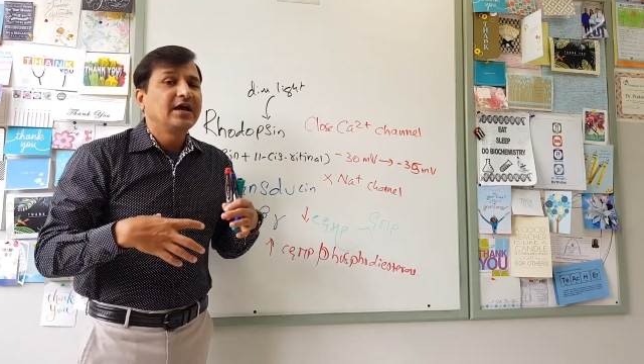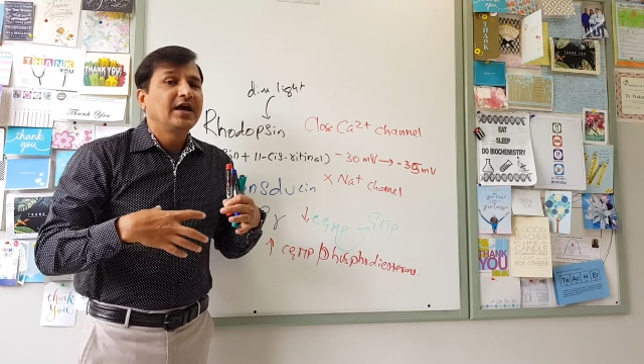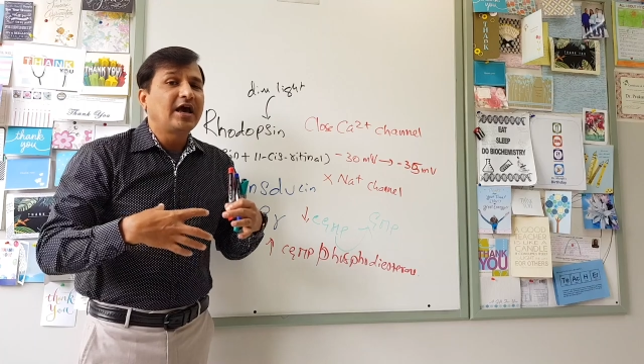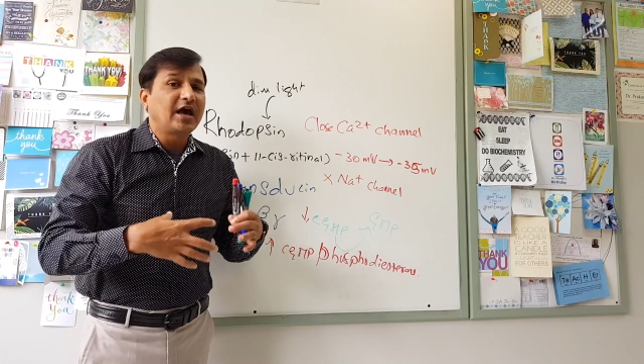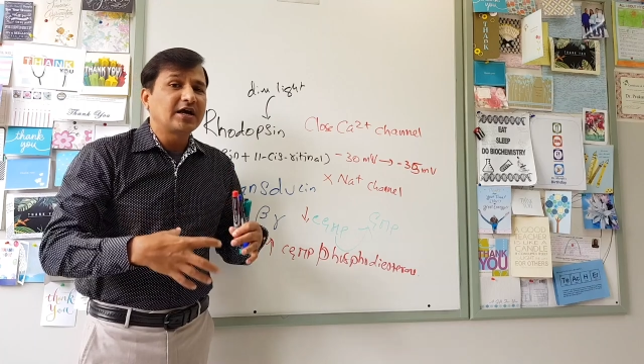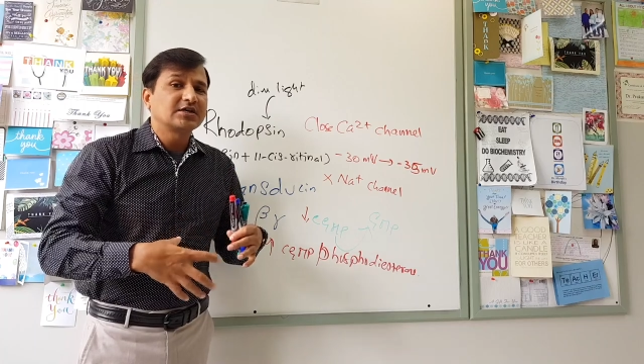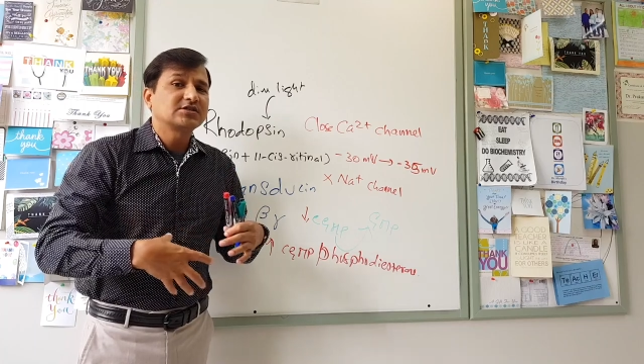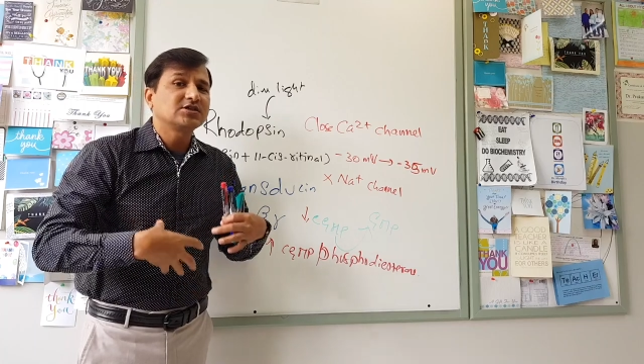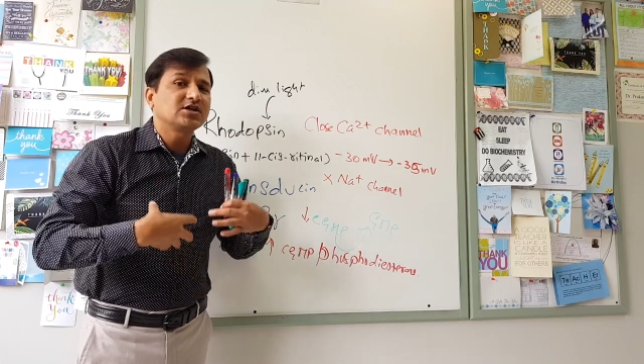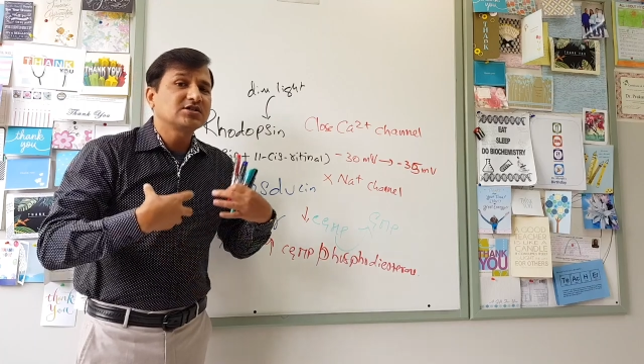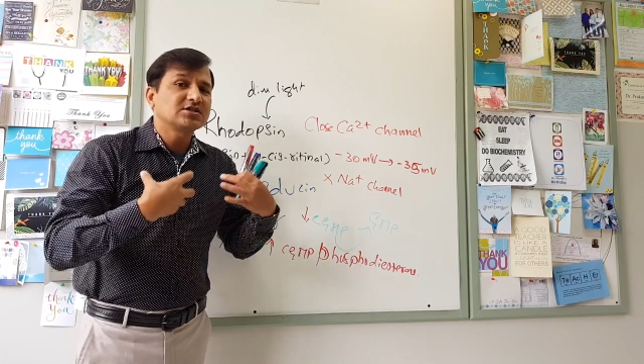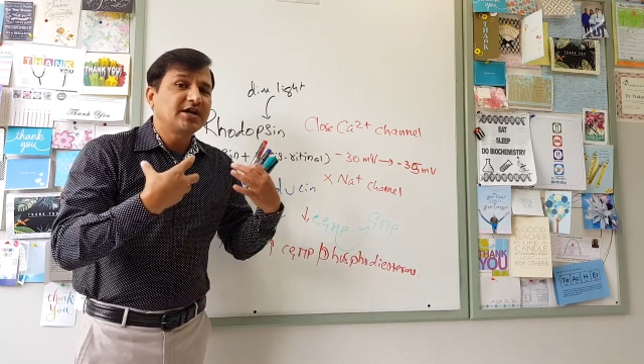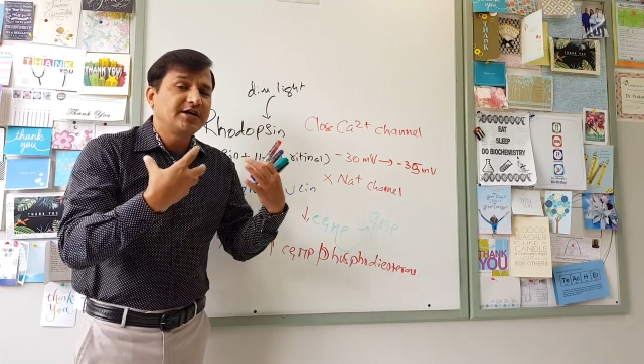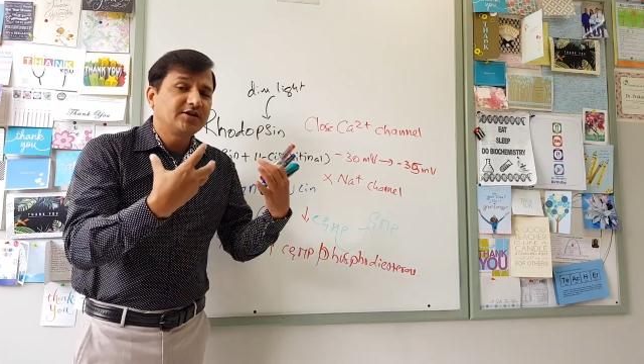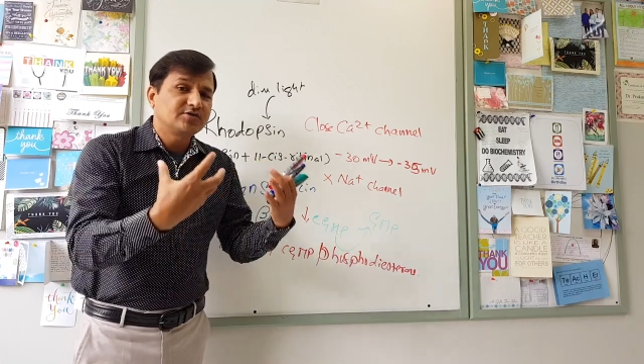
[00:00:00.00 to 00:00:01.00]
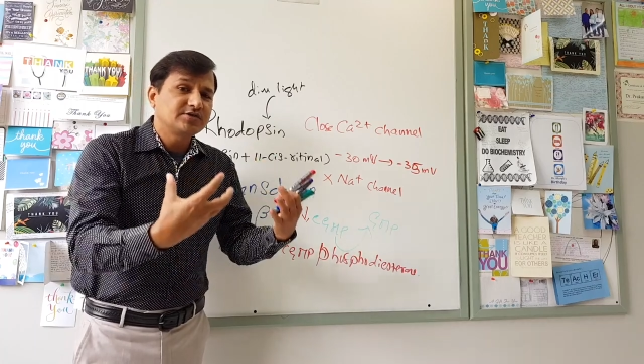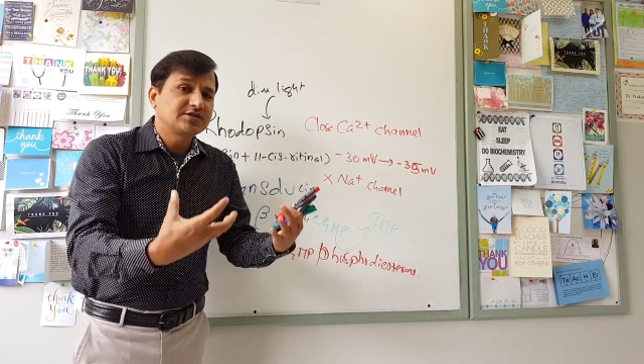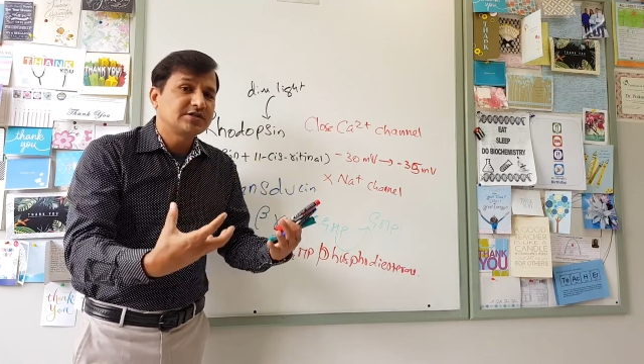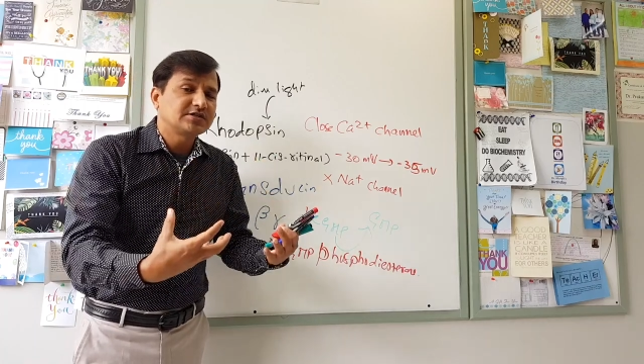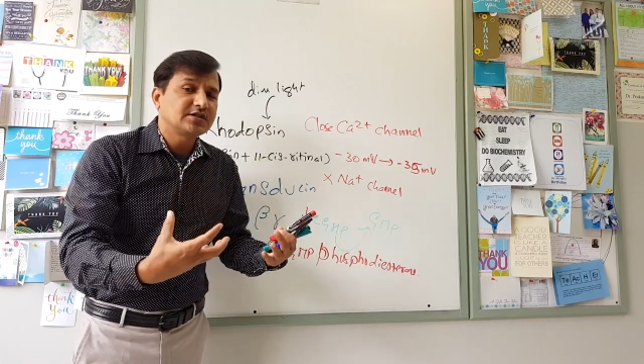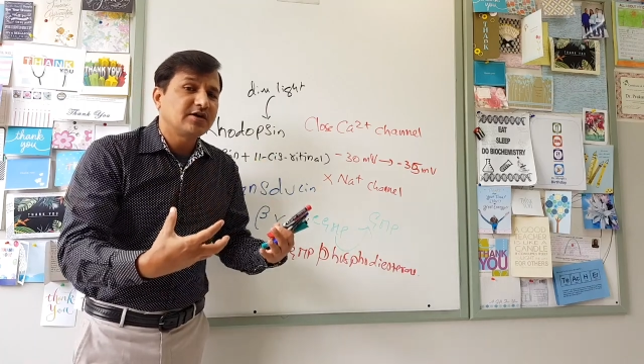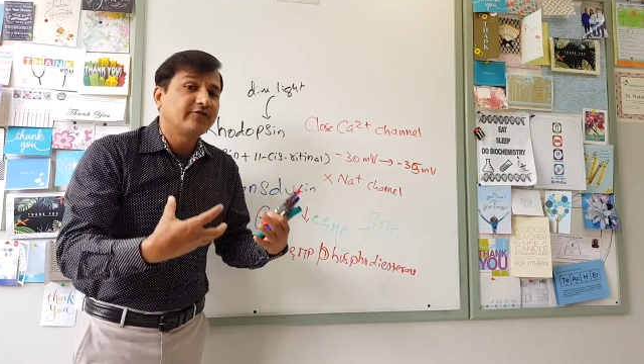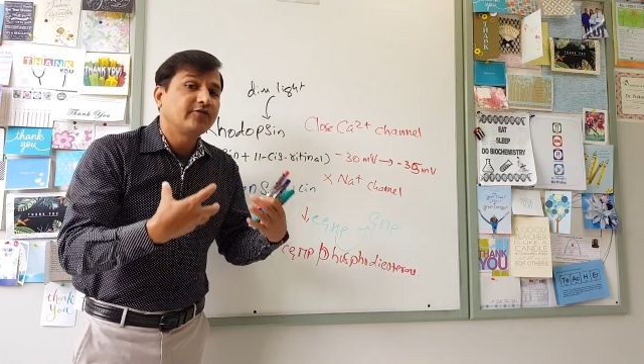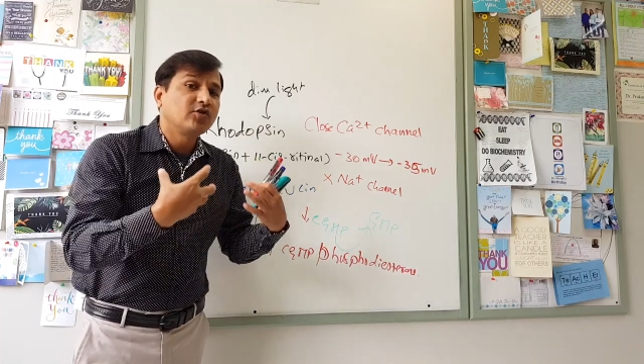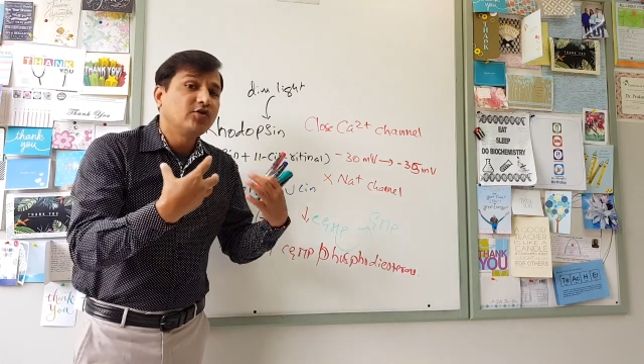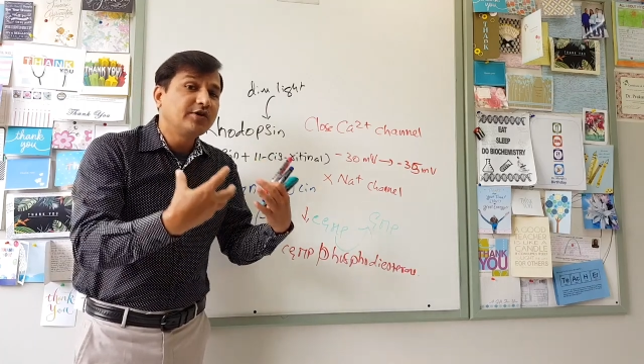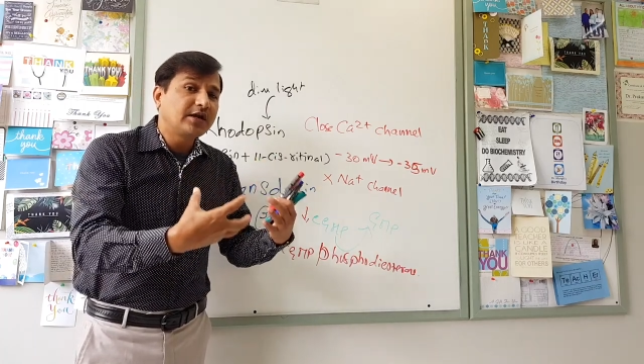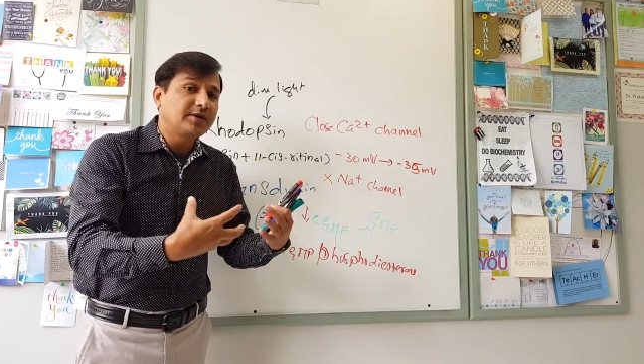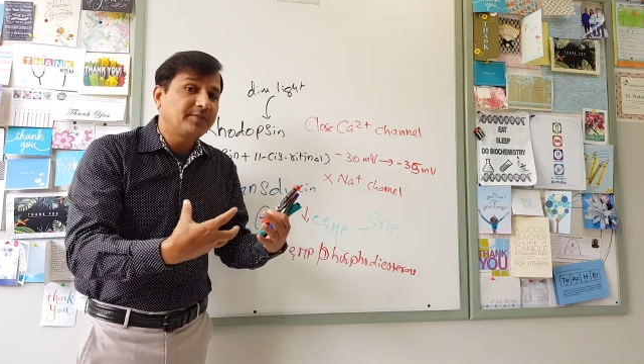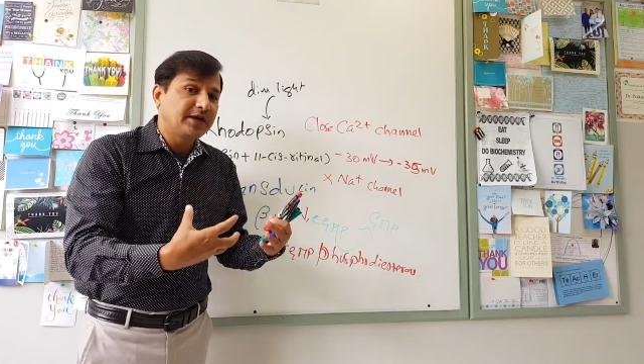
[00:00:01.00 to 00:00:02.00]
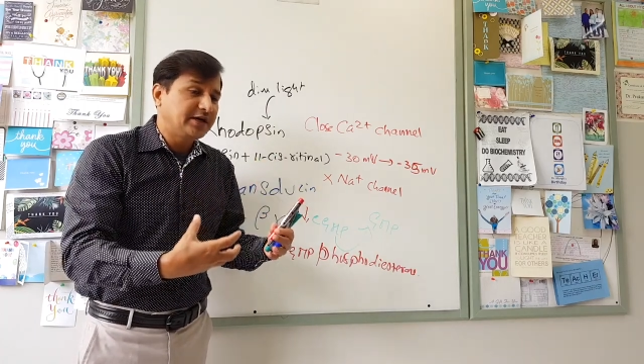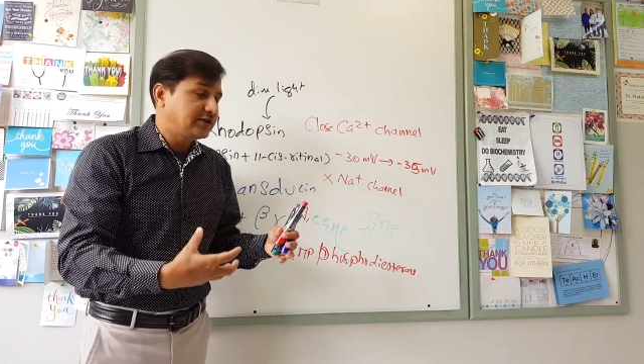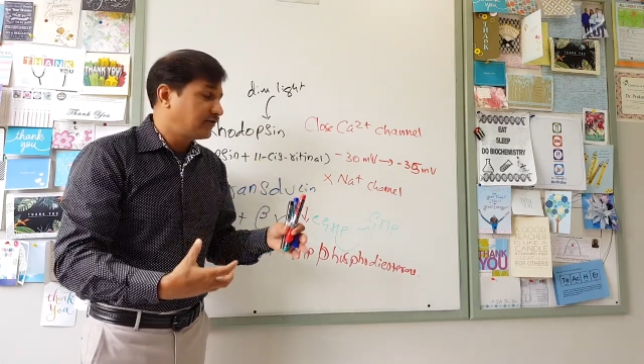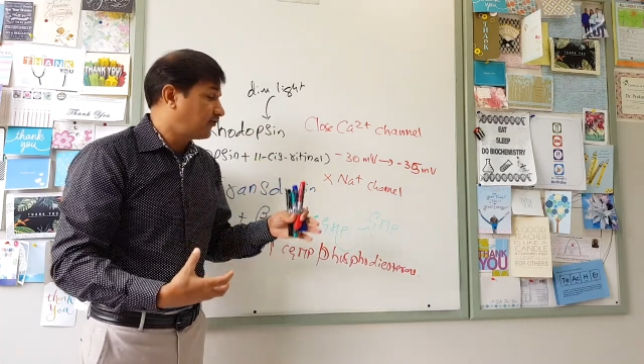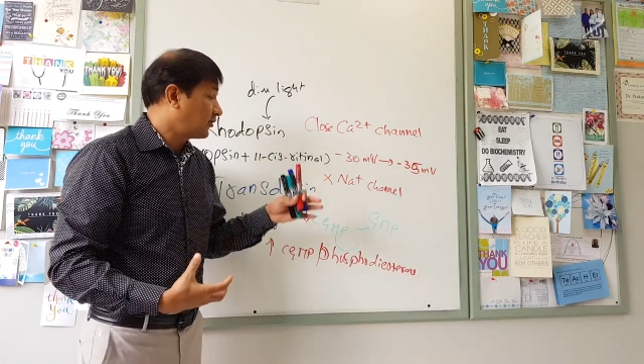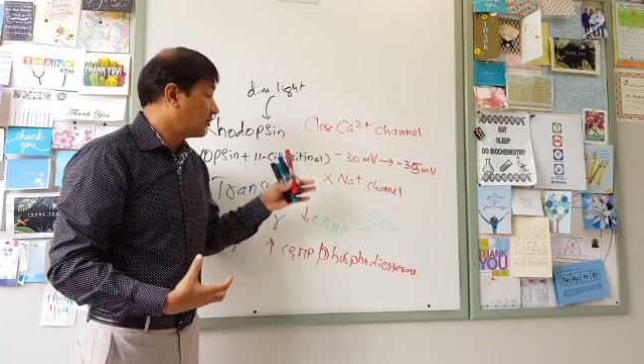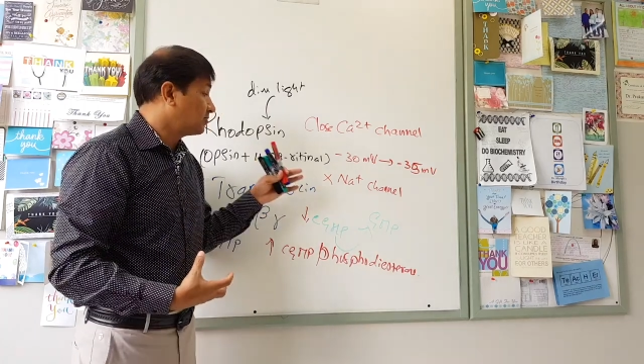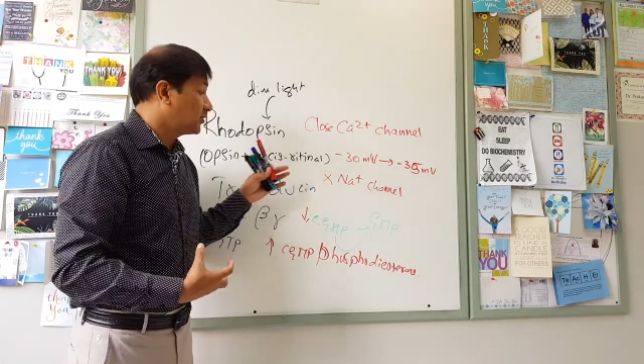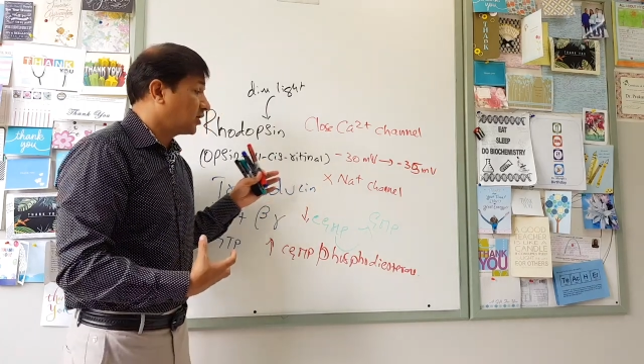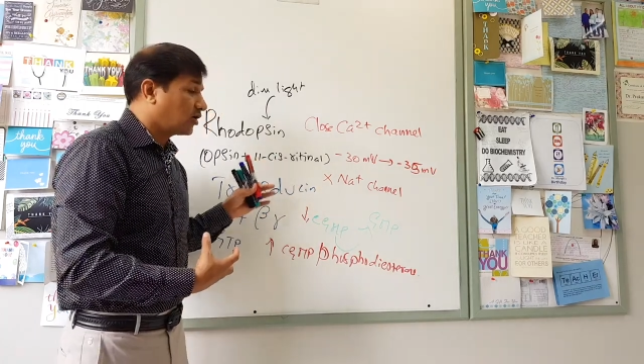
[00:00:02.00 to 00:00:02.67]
exocytosis of glutamate from the